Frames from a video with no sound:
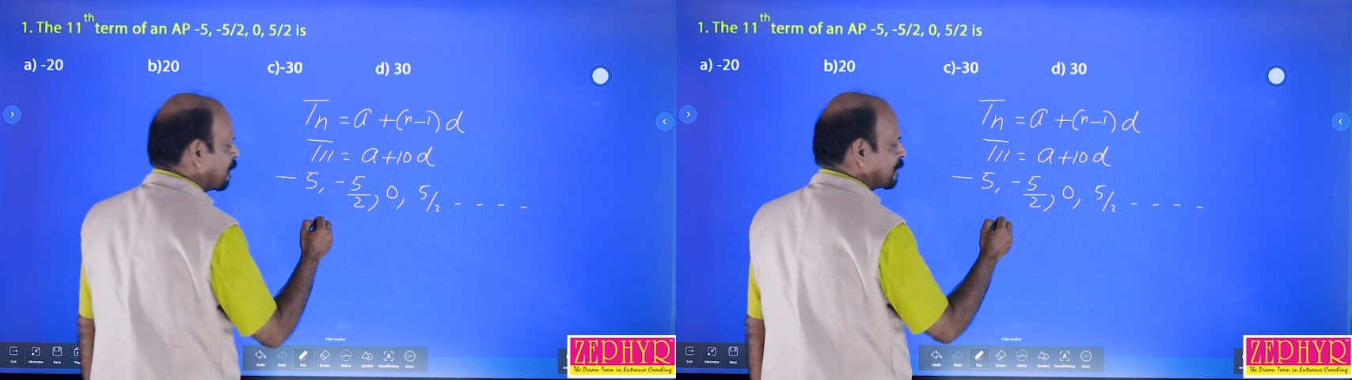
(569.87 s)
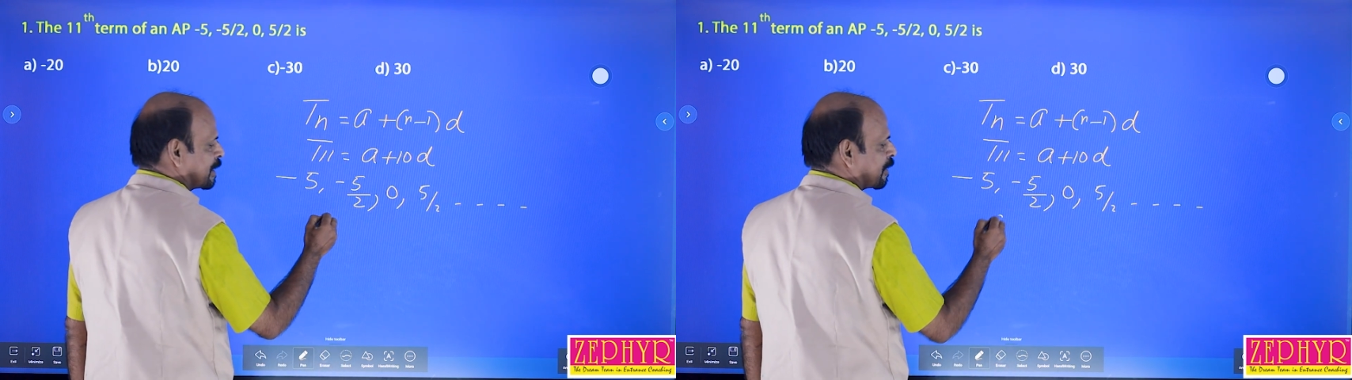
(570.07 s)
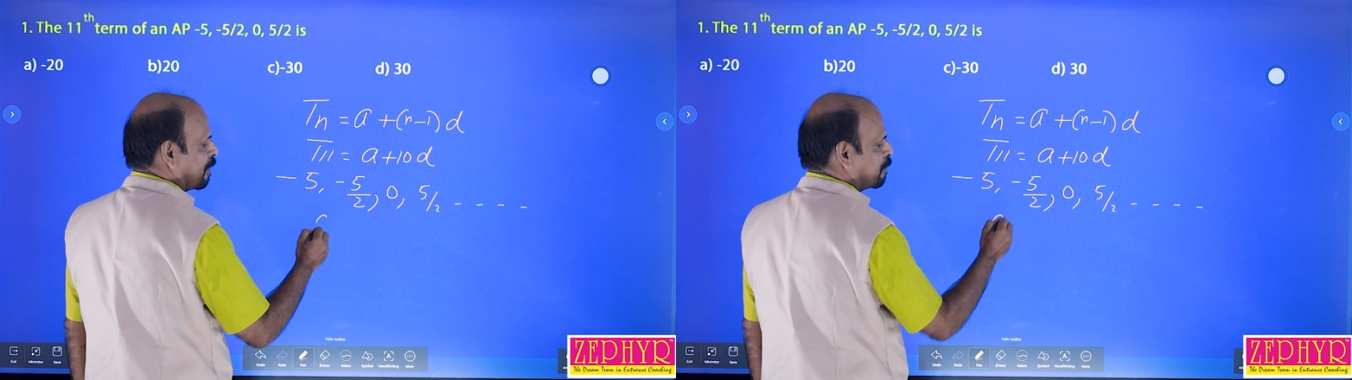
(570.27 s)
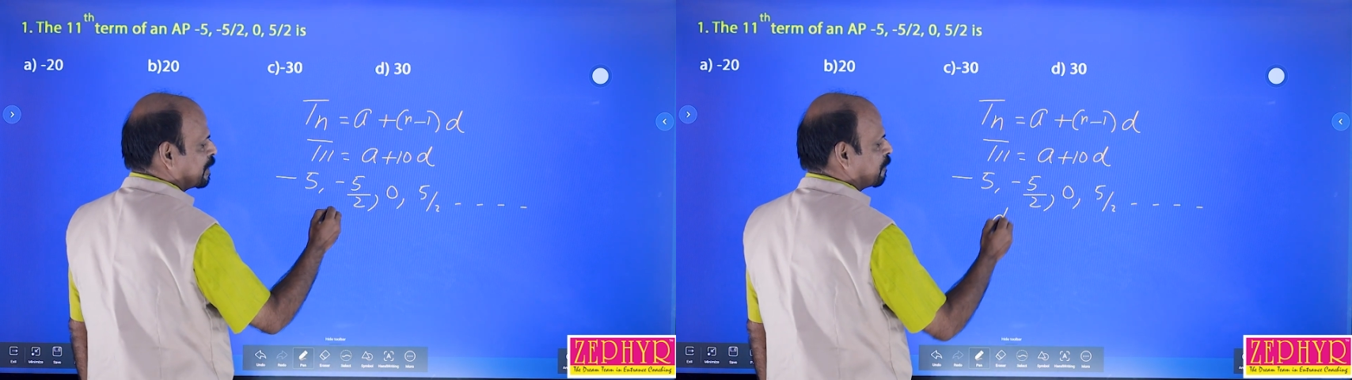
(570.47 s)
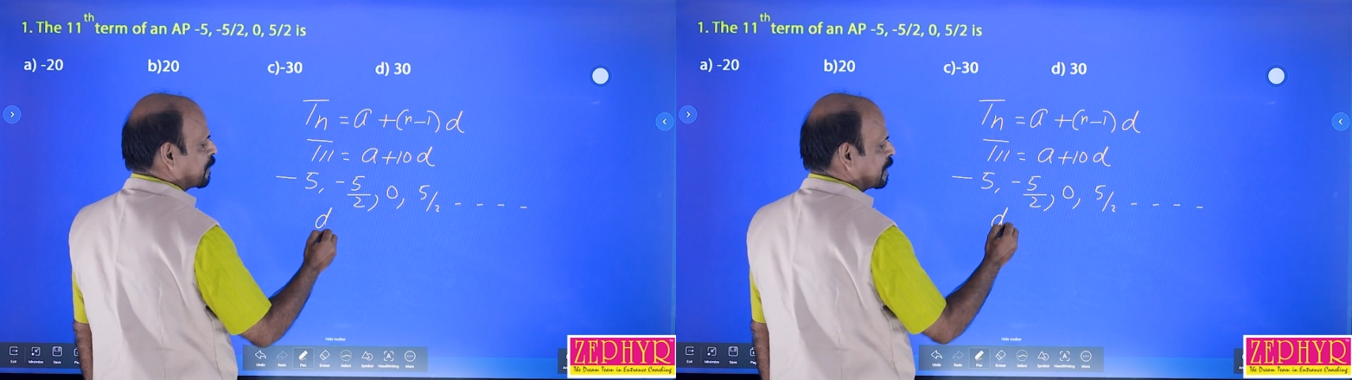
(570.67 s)
out the common
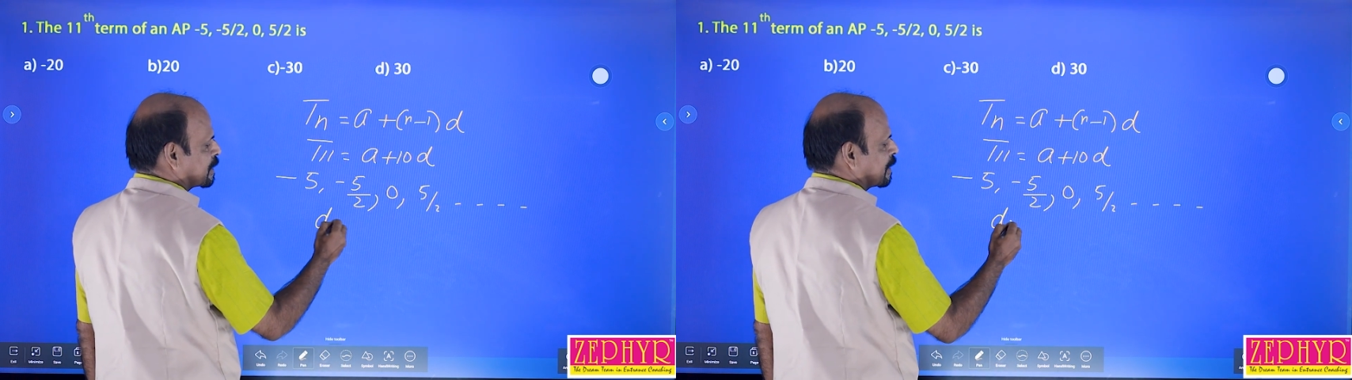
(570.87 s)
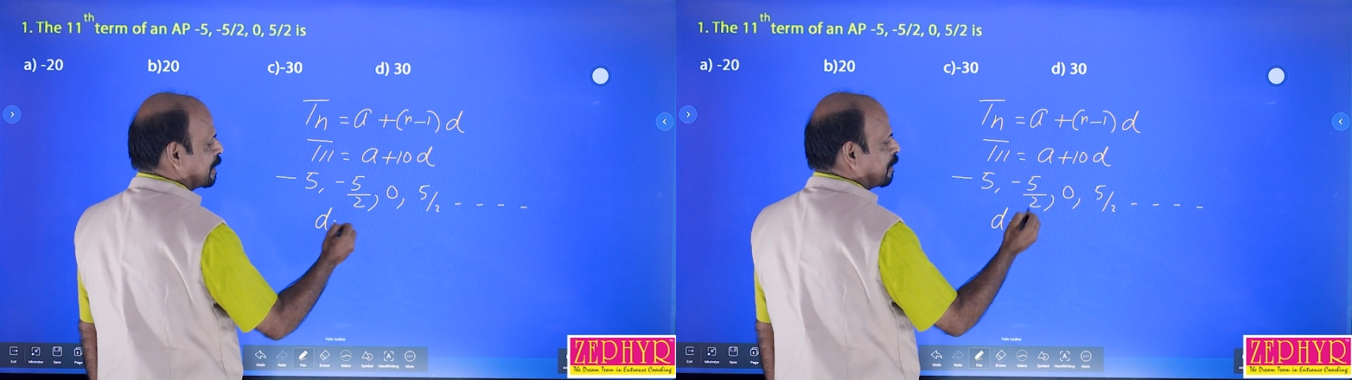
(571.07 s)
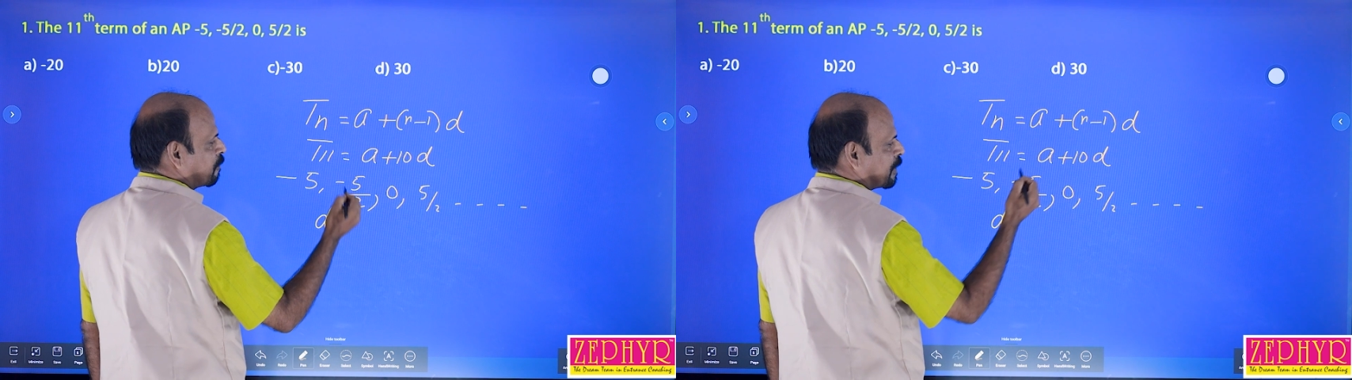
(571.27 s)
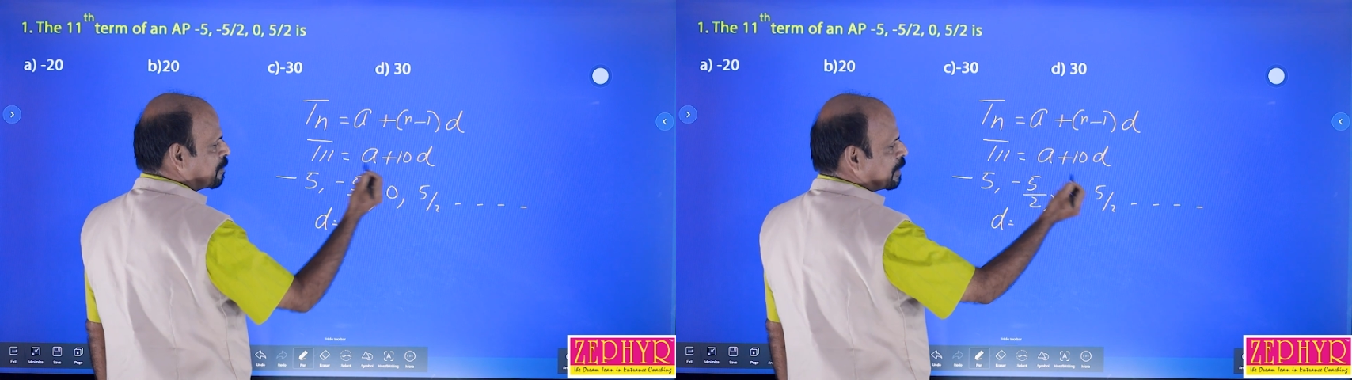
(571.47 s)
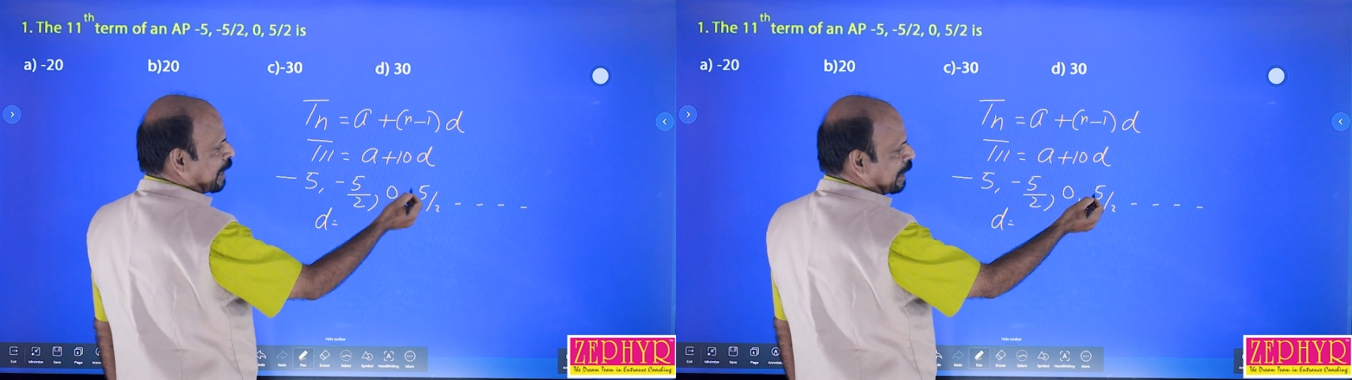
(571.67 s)
difference
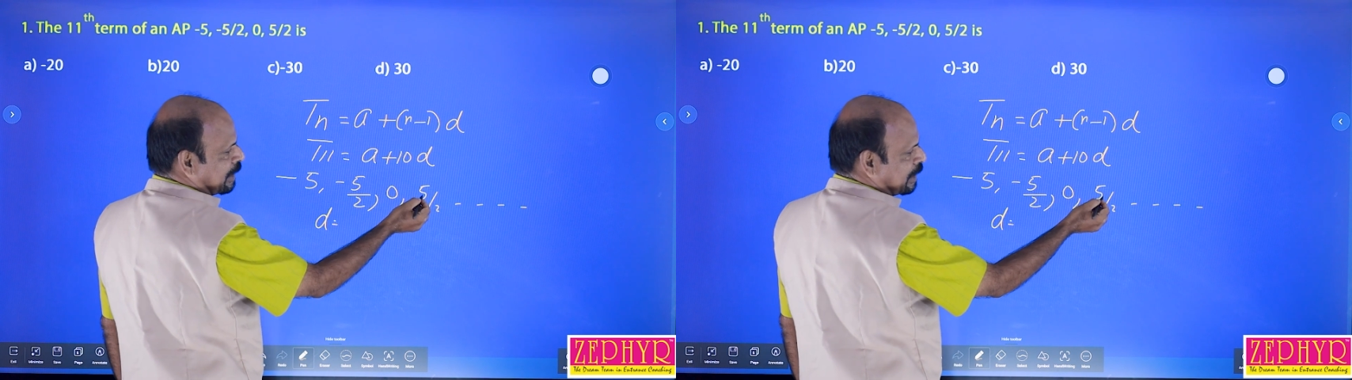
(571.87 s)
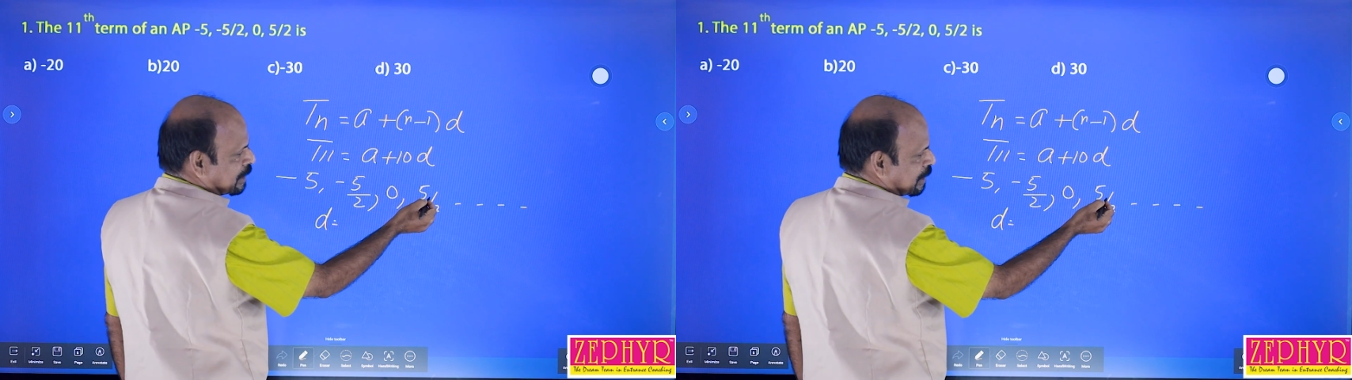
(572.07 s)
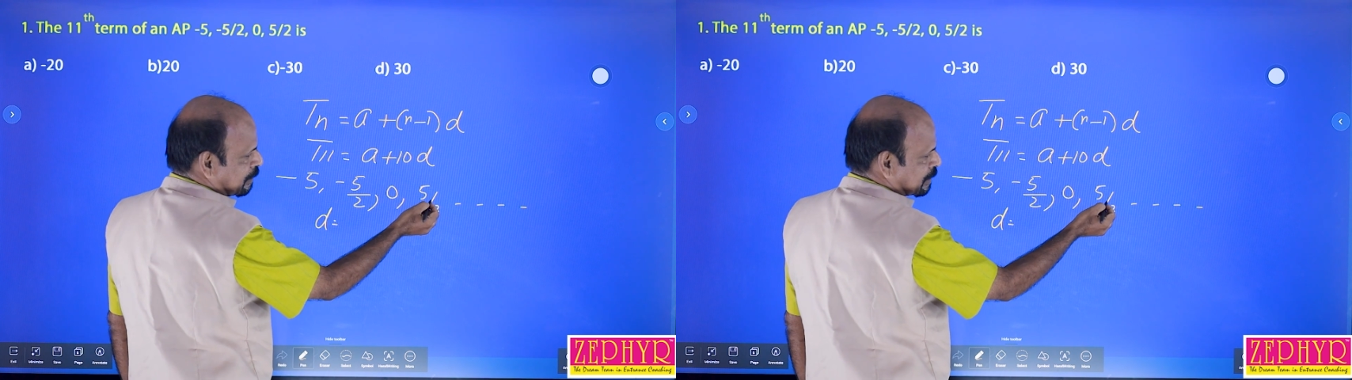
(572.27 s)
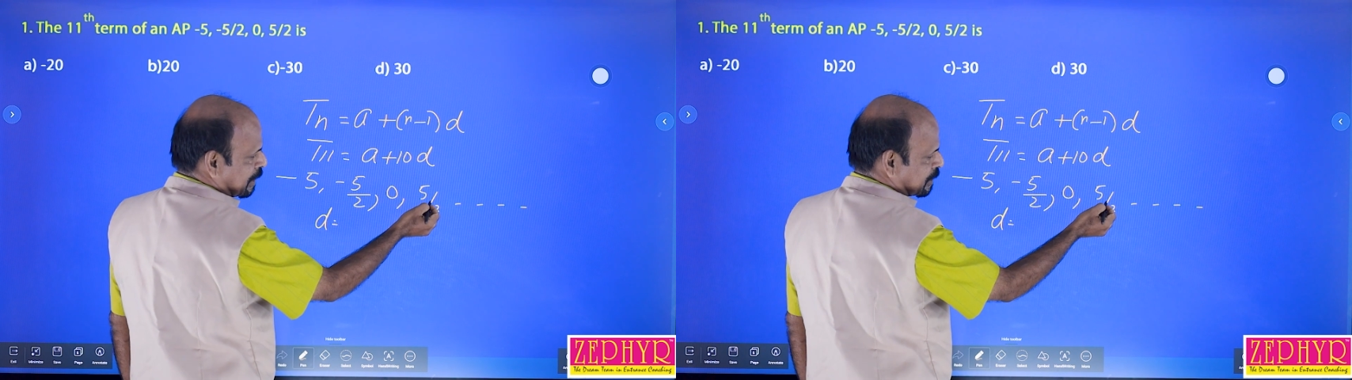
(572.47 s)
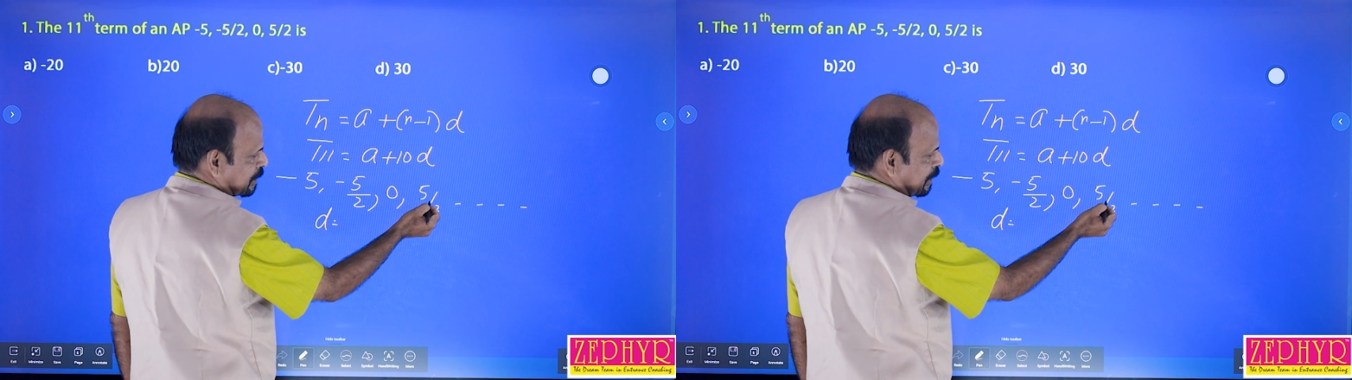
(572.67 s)
from any
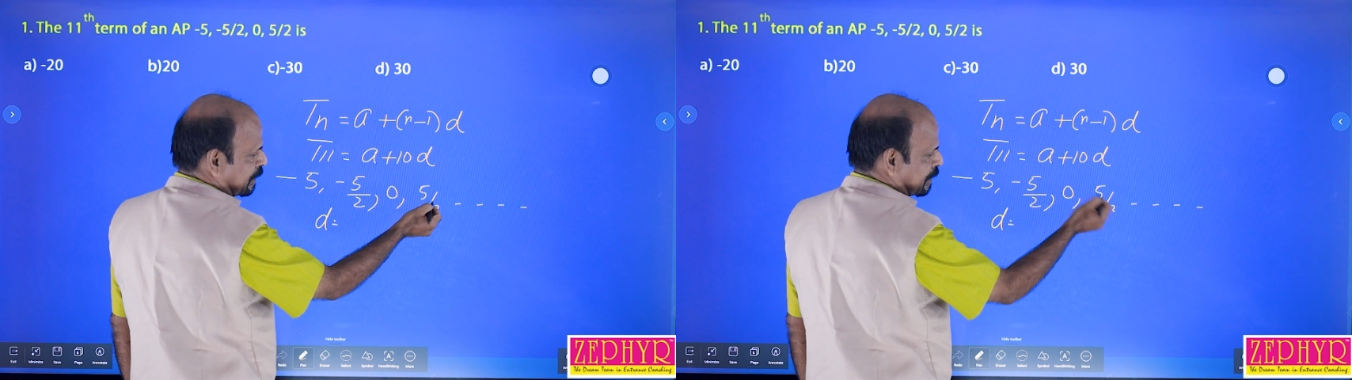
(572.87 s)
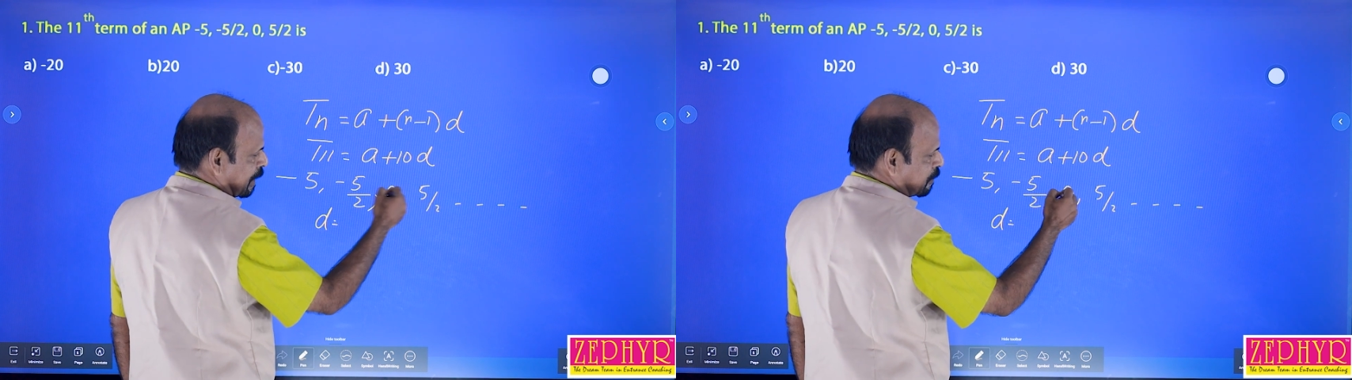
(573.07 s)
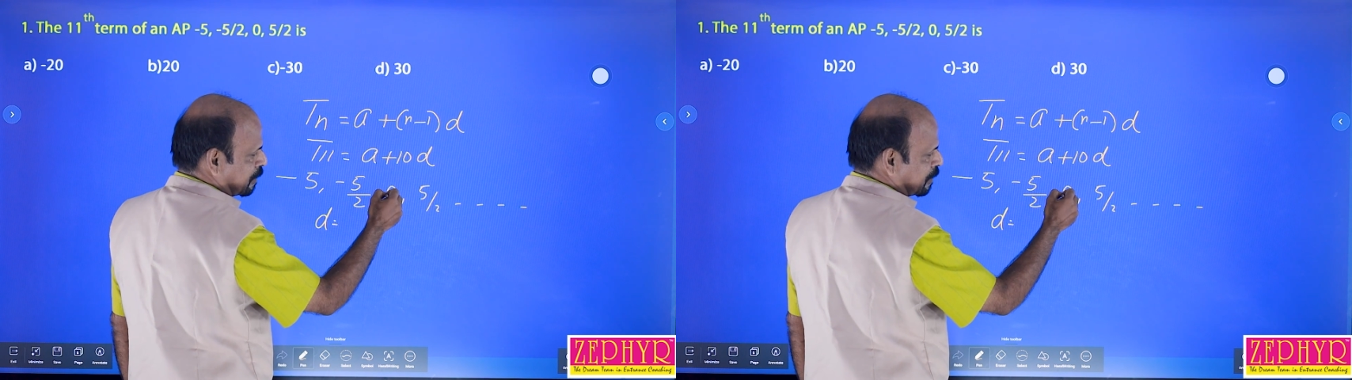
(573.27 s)
succeeding term.